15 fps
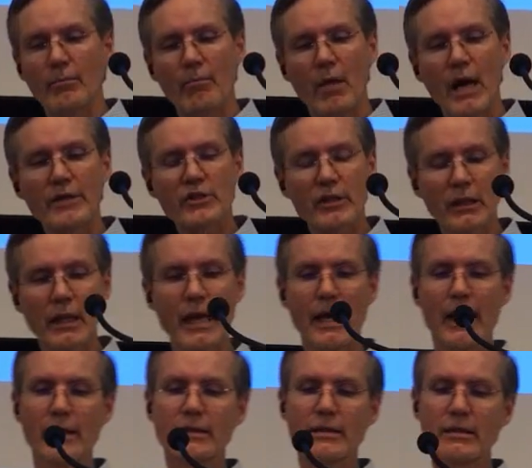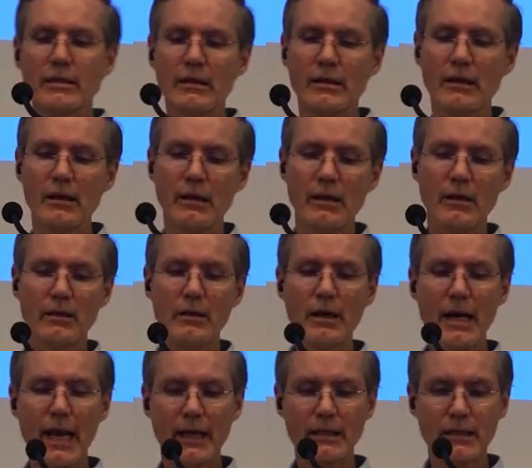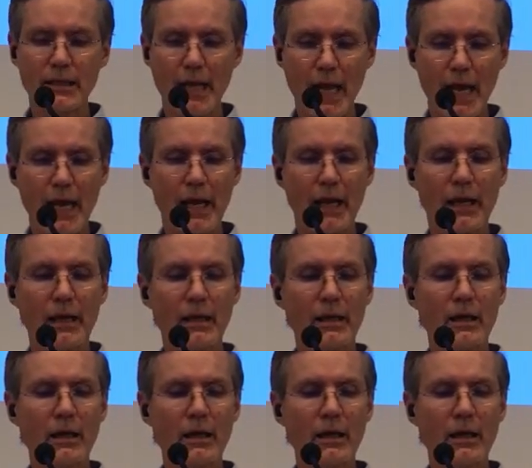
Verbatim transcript: much less the next day.